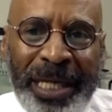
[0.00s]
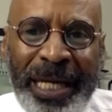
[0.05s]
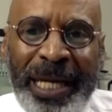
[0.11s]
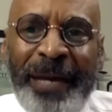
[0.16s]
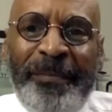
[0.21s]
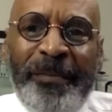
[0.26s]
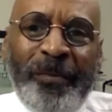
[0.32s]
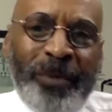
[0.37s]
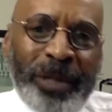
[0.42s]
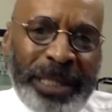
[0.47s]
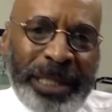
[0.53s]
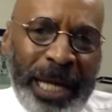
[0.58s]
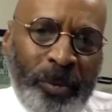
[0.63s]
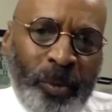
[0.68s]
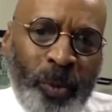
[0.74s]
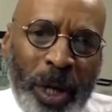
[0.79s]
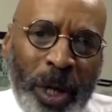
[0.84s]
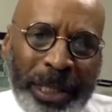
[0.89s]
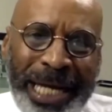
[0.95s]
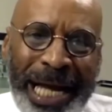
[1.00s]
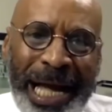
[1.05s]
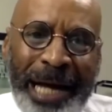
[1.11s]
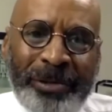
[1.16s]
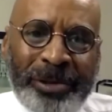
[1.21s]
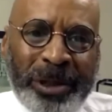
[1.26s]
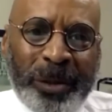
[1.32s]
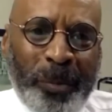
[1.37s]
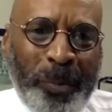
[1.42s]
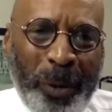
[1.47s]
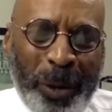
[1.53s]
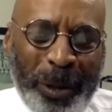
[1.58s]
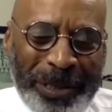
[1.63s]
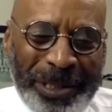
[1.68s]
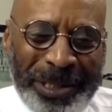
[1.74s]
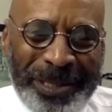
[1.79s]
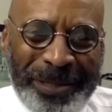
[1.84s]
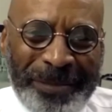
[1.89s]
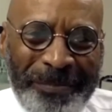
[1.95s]
Even with that one council
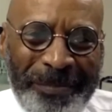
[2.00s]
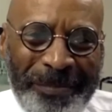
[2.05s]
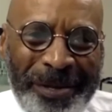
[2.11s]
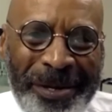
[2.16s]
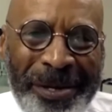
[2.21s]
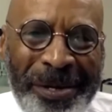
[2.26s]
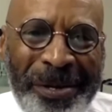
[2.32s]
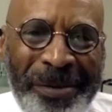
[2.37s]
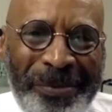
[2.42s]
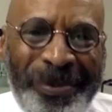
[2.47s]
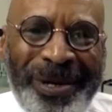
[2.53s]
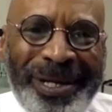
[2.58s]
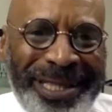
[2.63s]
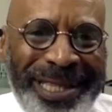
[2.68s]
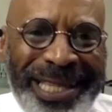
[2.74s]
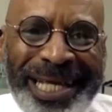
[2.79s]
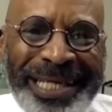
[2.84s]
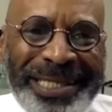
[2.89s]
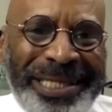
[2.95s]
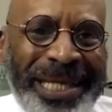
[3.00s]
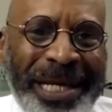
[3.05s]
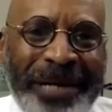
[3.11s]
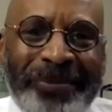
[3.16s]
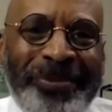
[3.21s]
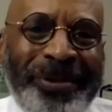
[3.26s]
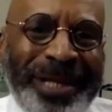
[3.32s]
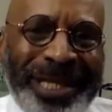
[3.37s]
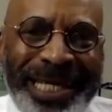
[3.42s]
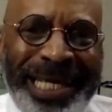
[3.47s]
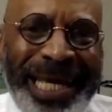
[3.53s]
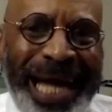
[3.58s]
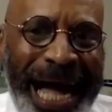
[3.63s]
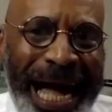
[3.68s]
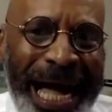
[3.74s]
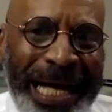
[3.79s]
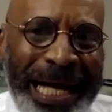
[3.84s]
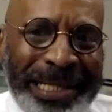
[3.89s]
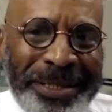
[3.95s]
person, when things get really
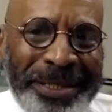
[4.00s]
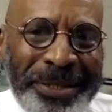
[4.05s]
hot,